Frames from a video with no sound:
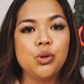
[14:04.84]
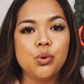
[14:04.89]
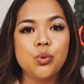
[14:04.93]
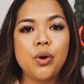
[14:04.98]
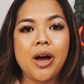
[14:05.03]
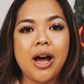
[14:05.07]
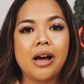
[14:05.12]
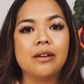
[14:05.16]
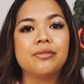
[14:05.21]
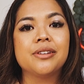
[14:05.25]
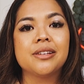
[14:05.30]
you
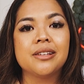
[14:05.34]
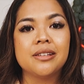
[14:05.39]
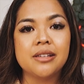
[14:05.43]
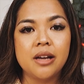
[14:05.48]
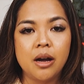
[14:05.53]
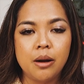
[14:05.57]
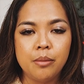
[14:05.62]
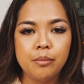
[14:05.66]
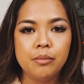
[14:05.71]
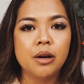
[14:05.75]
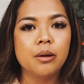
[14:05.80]
have
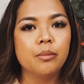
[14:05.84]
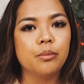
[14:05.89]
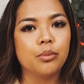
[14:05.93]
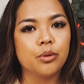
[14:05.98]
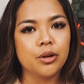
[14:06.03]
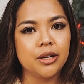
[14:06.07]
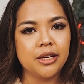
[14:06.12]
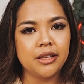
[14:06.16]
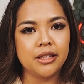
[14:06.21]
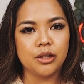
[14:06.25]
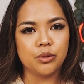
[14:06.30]
some
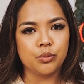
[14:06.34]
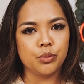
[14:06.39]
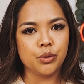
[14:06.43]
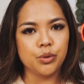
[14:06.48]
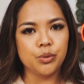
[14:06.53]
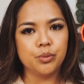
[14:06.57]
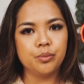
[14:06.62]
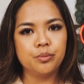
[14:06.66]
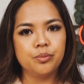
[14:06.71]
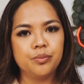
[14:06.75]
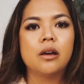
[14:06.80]
breathing
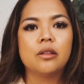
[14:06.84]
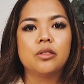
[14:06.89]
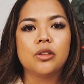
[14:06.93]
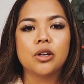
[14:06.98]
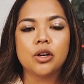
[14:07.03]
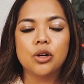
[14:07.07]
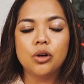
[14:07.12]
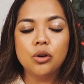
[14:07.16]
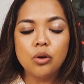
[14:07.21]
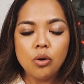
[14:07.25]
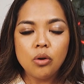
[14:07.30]
room. The
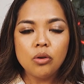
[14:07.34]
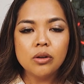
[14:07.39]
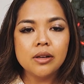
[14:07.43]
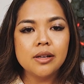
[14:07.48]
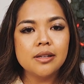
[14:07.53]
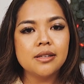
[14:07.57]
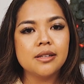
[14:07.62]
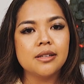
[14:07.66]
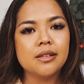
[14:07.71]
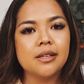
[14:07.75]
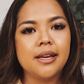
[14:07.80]
goal
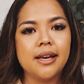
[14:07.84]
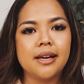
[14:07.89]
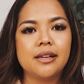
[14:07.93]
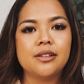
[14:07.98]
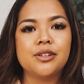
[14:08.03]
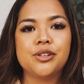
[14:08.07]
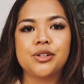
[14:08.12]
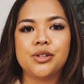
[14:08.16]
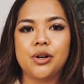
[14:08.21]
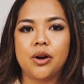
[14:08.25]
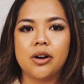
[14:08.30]
is to get
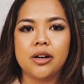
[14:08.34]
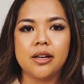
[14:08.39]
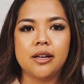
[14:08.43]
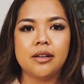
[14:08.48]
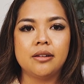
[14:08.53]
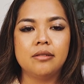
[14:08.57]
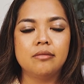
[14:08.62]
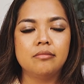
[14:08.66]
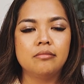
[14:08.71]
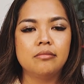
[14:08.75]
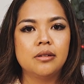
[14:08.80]

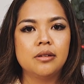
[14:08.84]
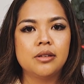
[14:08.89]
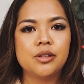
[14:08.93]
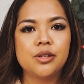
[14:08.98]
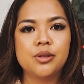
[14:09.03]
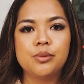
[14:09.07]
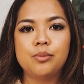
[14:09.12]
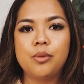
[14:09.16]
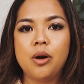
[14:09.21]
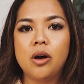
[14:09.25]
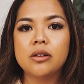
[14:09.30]
started.
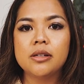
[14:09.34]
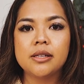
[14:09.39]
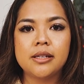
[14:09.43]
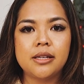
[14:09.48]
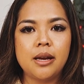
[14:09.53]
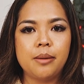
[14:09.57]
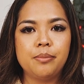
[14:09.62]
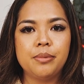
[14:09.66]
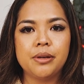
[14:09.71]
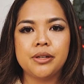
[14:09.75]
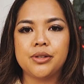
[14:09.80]
Small
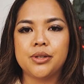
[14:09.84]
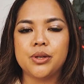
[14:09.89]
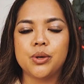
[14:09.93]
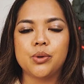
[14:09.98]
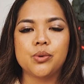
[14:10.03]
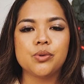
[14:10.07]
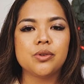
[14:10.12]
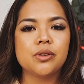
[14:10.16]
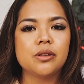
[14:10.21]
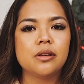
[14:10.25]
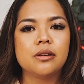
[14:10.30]
stepping
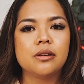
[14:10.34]
stones.